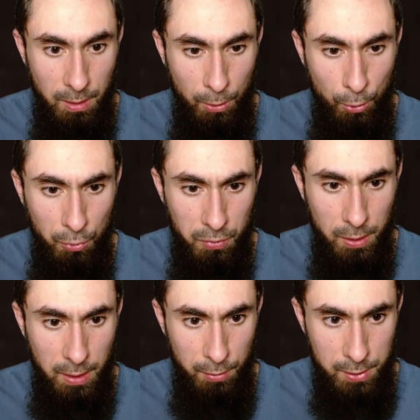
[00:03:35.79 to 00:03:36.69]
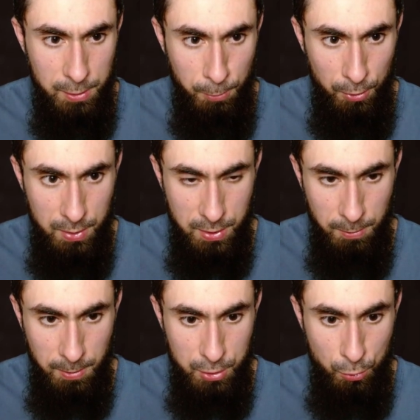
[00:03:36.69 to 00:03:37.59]
over-leveled opponents
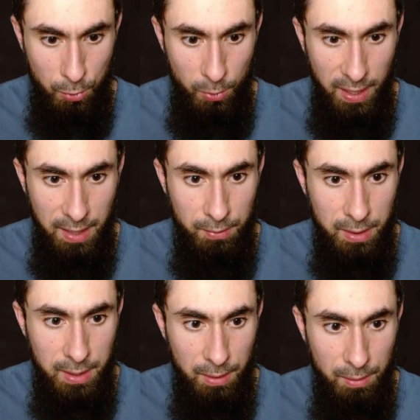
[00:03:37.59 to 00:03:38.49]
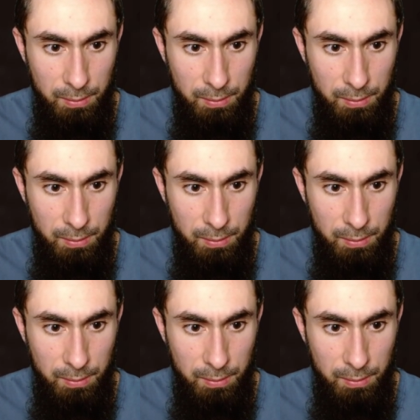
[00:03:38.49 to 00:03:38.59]
compared to what we're at right now,